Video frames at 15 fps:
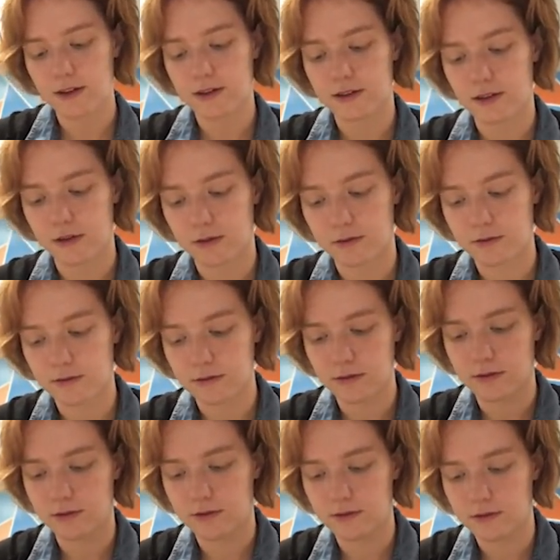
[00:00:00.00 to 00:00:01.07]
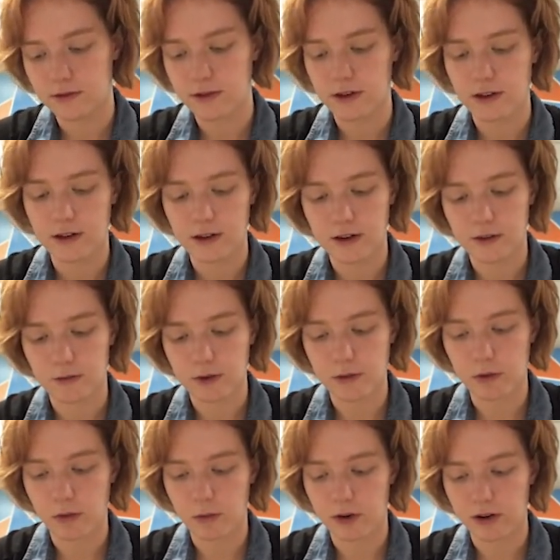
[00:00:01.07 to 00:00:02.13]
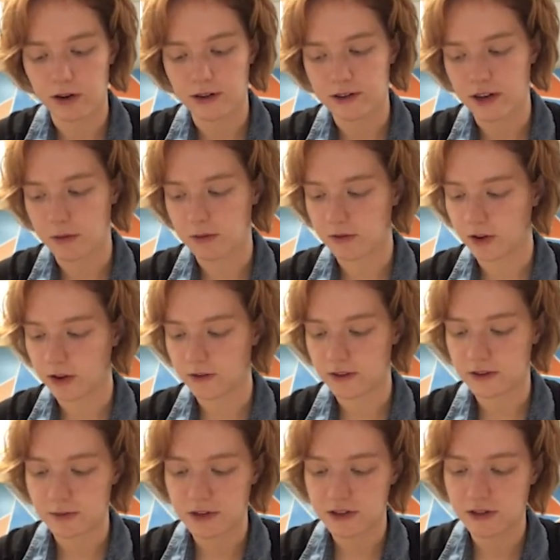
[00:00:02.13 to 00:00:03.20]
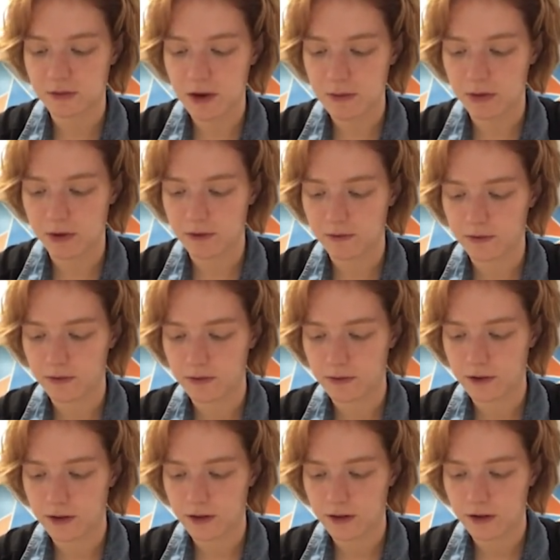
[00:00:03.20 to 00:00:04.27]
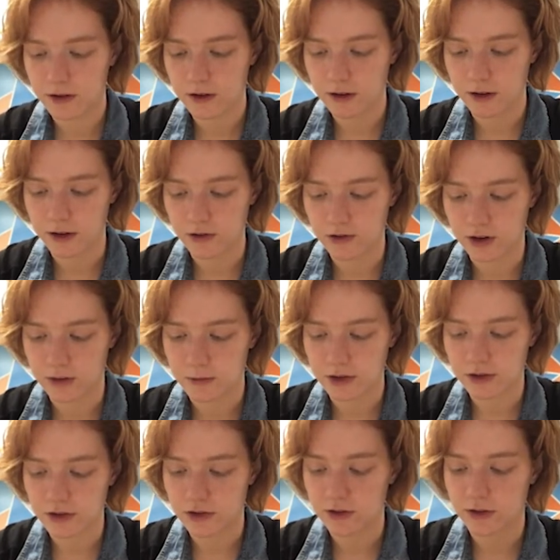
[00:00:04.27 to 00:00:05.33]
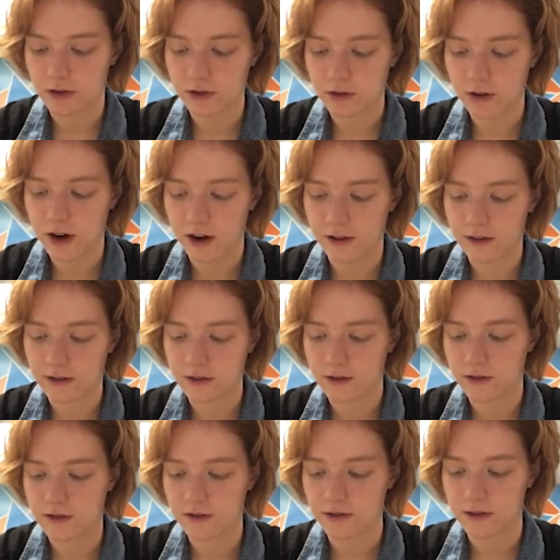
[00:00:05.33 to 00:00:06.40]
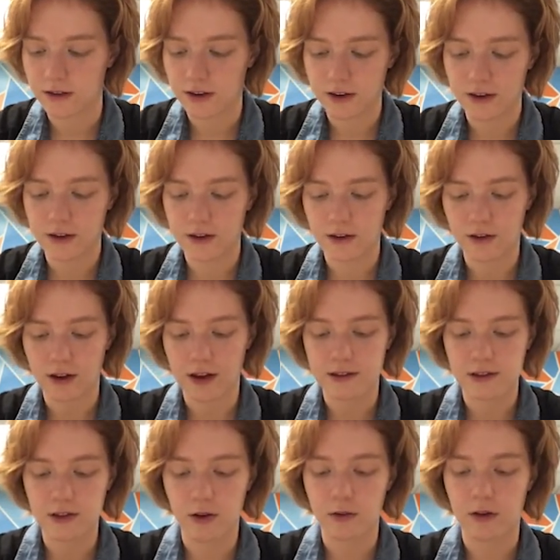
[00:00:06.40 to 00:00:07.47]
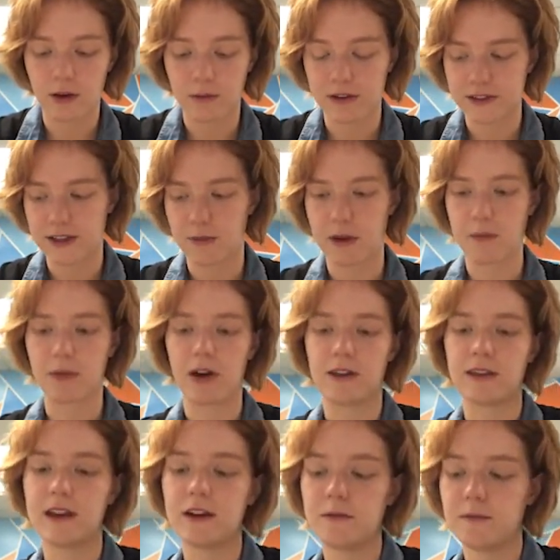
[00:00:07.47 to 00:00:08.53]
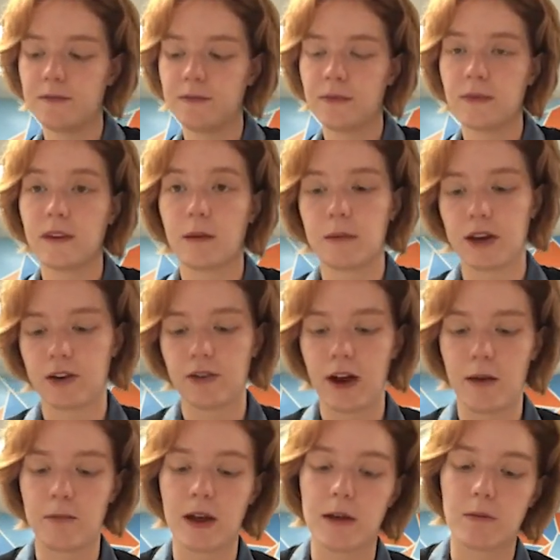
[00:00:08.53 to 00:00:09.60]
So we will work on top of all of these pieces of paper and try and make sure there are no cracks. Okay, so I'm going to set my pot there. I'm going to grab my